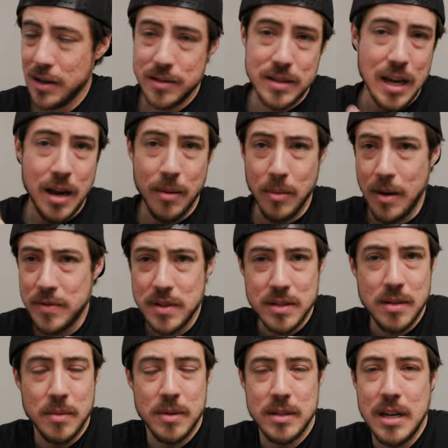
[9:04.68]
Tam I've seen
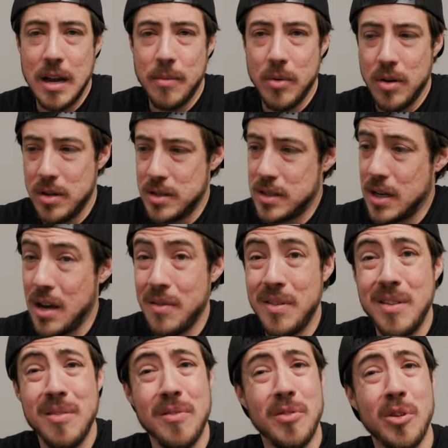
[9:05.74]
some of the Tamron stuff.
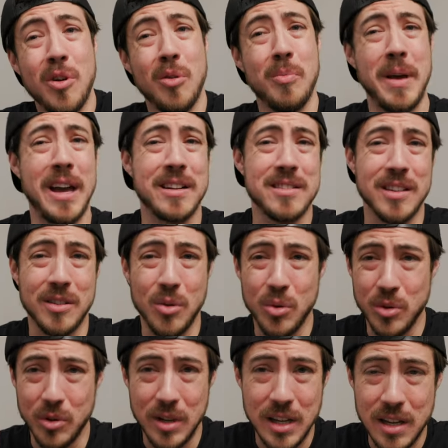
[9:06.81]
Even if you go back to, like,
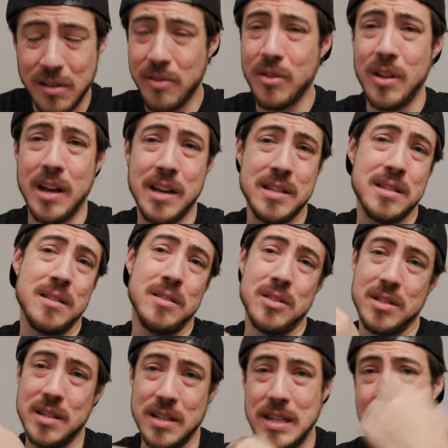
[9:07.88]
older EF glass and
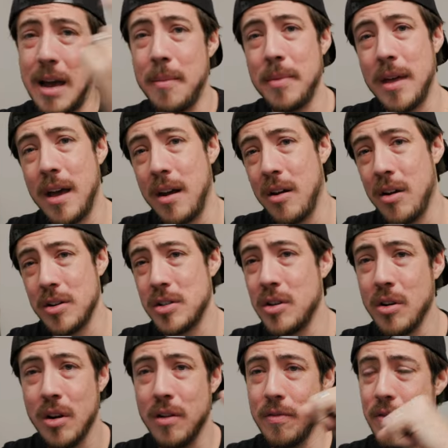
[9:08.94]
just adapt that onto
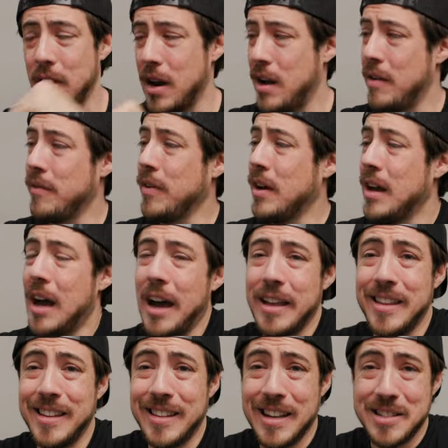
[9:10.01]
your R5, I
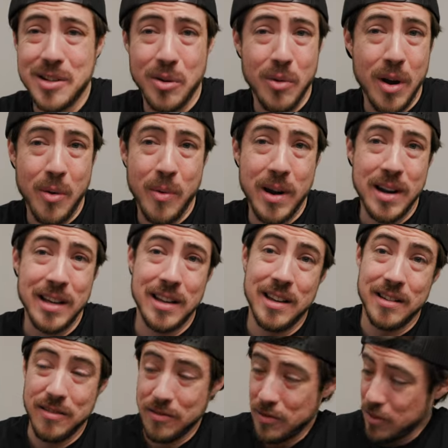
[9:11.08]
think that's a great way to
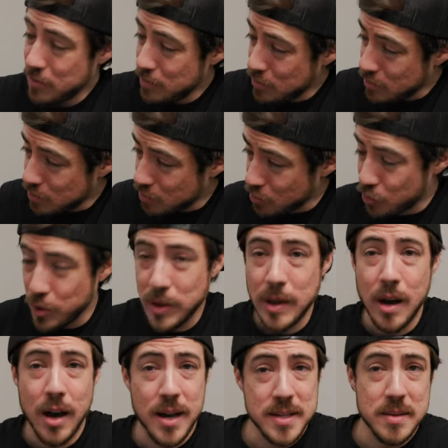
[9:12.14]
get really
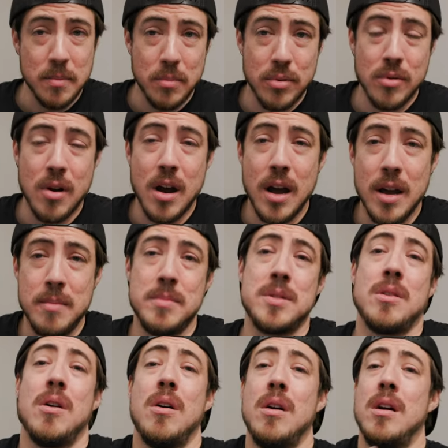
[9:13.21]
awesome primes
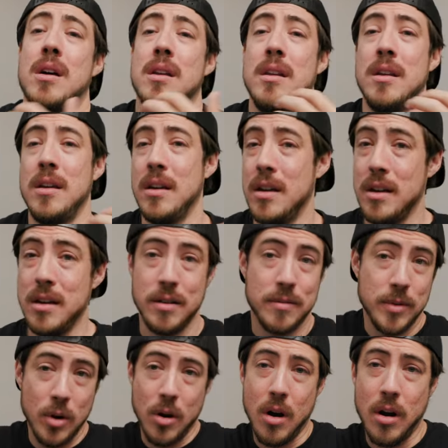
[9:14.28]
on
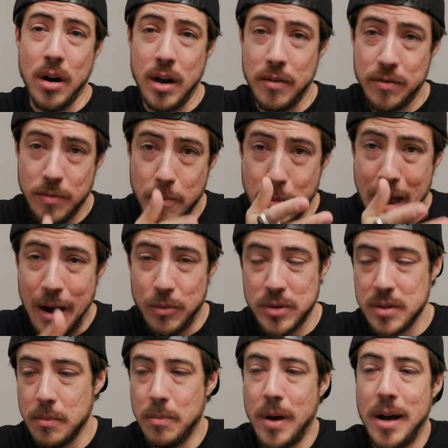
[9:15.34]
your RF
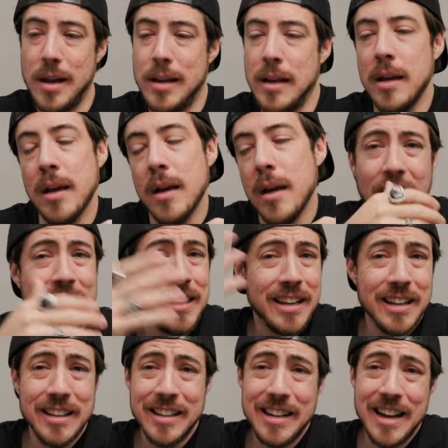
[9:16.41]
mount body. At the
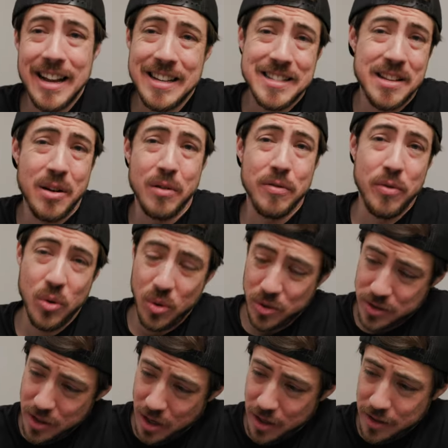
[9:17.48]
end of the day,
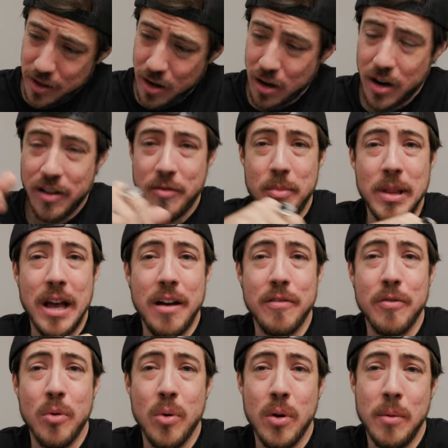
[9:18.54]
centerfold on the RF
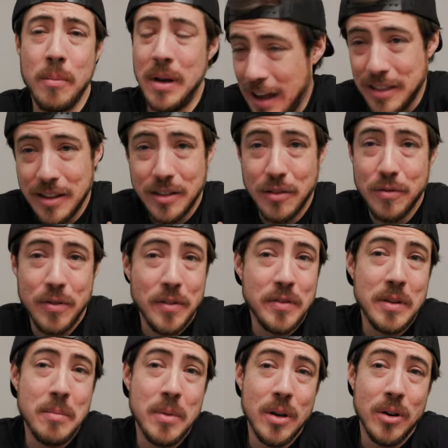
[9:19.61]
platform, I think the
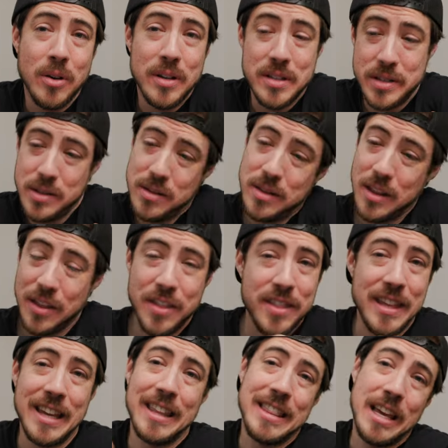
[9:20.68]
50 mil is the
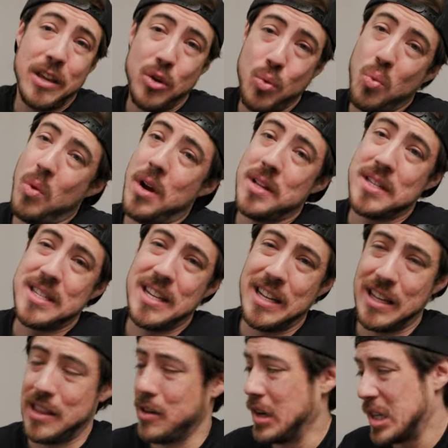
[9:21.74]
thing that you want
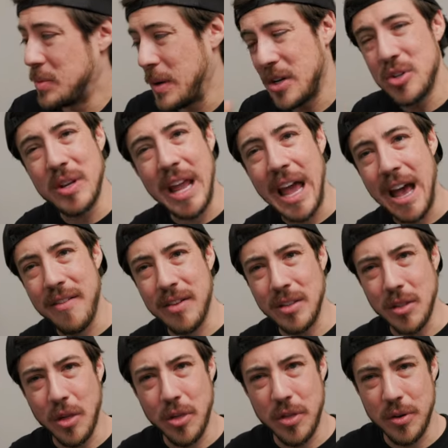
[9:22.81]
sitting in there, especially
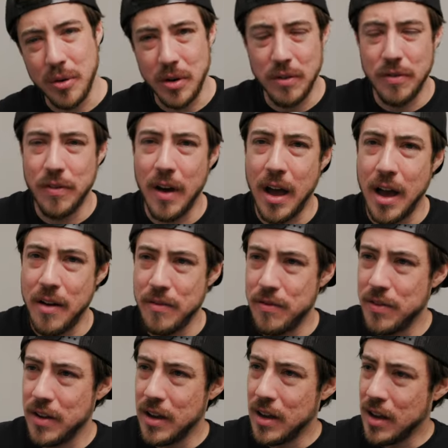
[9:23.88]
having the
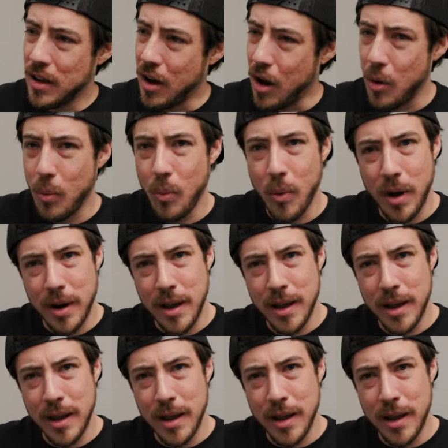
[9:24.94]
35 on one